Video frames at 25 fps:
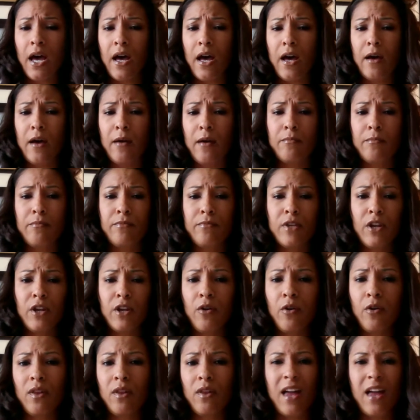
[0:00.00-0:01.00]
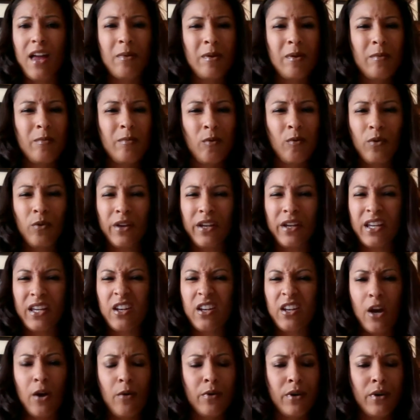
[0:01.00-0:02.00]
A lot of people were
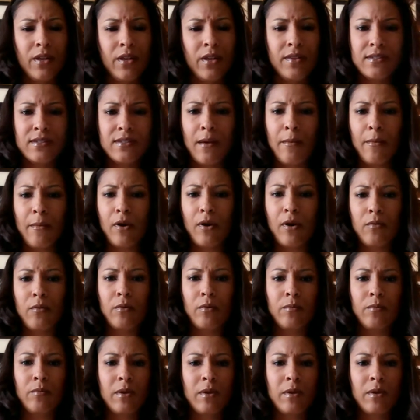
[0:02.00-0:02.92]
getting going in the summer when